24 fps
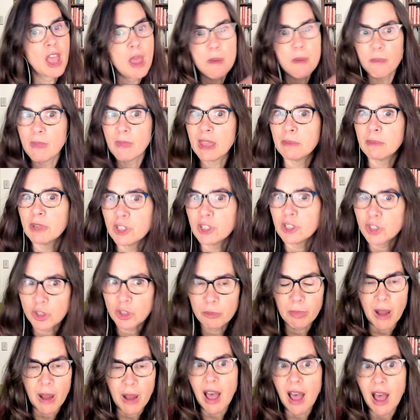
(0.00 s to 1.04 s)
maybe it's your
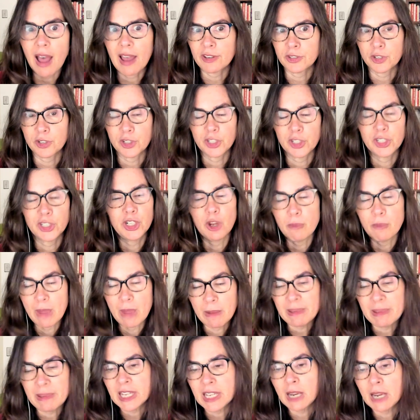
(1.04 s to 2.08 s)
boss, or, you know,
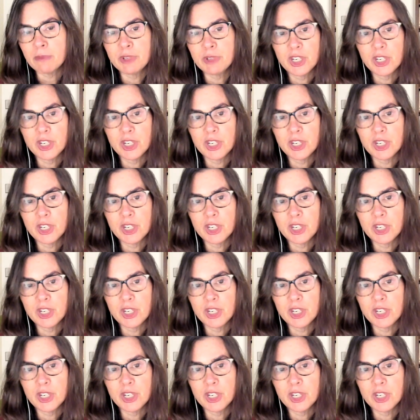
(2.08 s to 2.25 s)
maybe sometimes